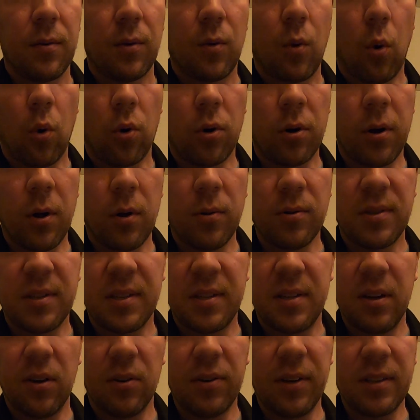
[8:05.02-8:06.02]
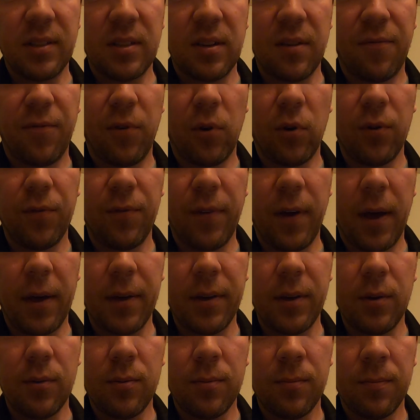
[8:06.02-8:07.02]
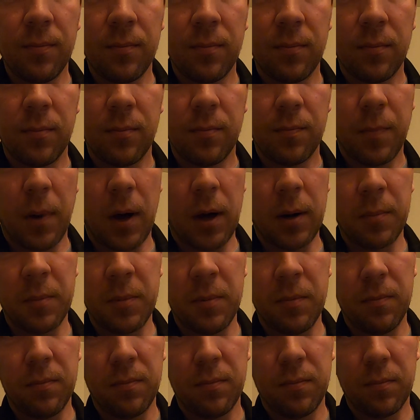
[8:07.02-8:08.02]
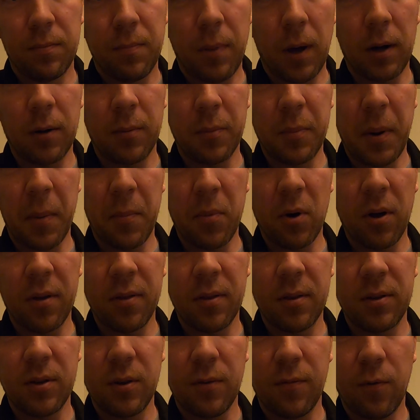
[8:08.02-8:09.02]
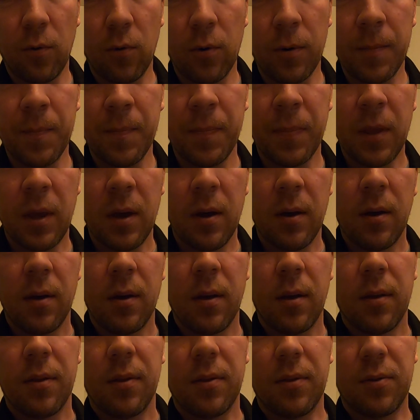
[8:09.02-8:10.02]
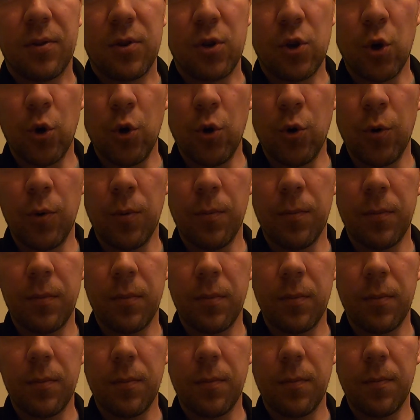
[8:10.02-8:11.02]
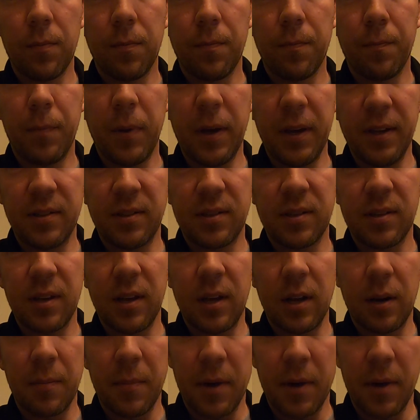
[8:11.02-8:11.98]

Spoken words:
quarter note still gets the full value. Bottom number on the 2/4. 2 beats in a